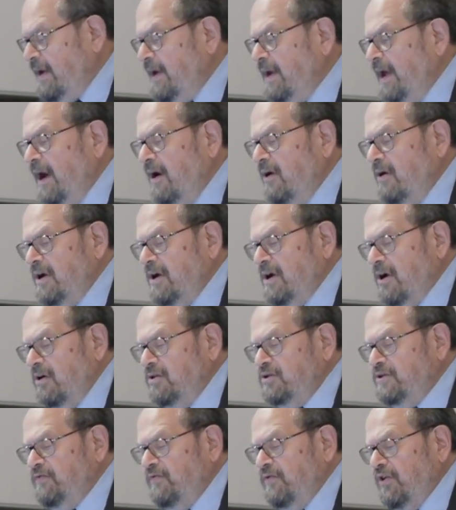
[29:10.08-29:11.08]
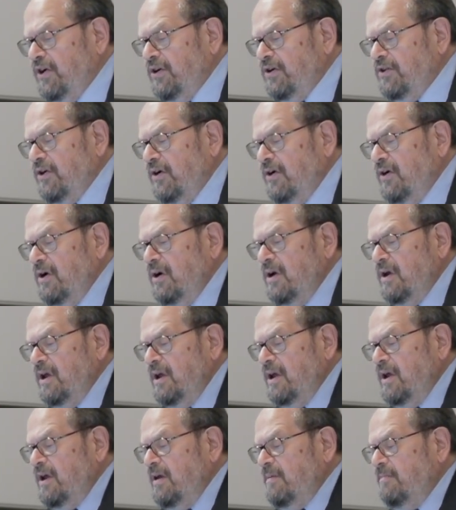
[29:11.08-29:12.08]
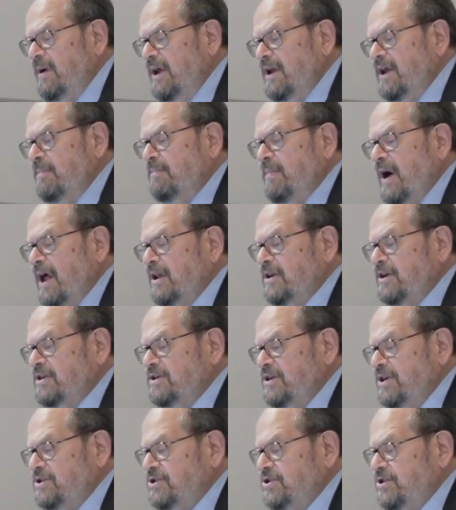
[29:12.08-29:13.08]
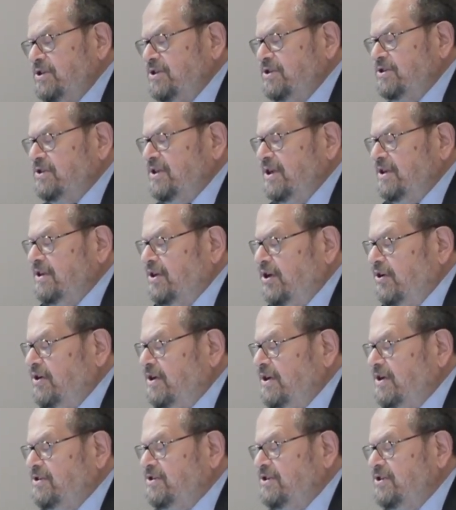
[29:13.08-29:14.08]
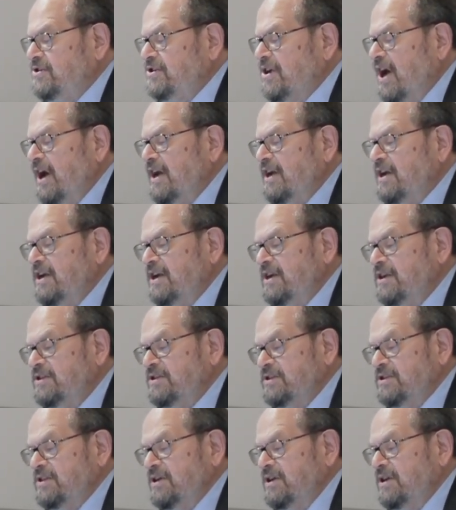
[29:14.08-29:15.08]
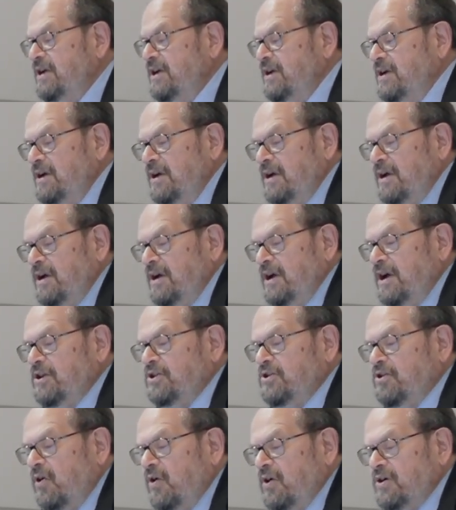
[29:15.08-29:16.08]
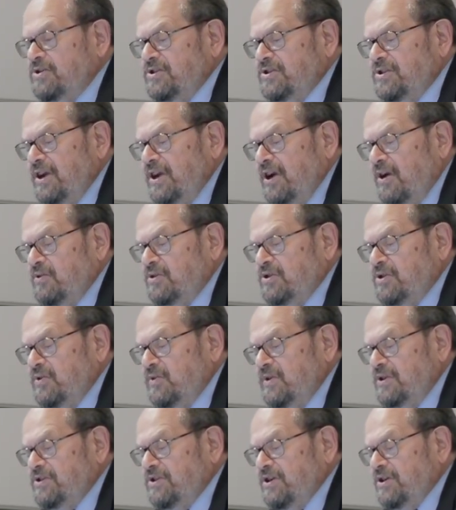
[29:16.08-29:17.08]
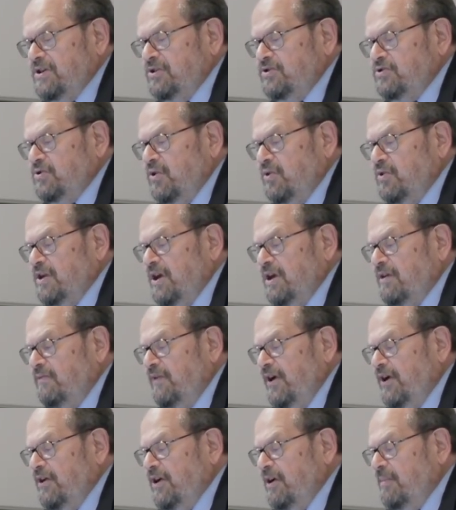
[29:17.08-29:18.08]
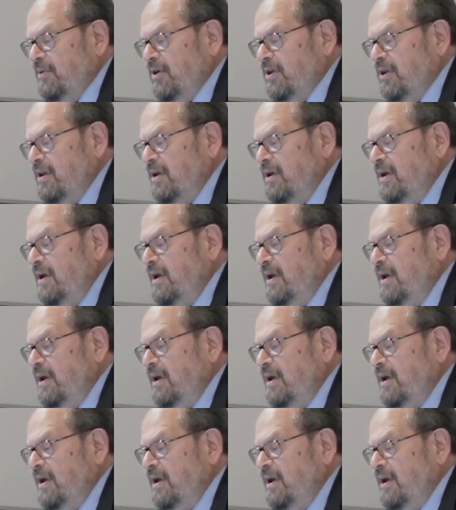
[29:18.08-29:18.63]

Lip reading: Now, it goes further. Many politicians and learned societies endorse CO2 as the controlling variable,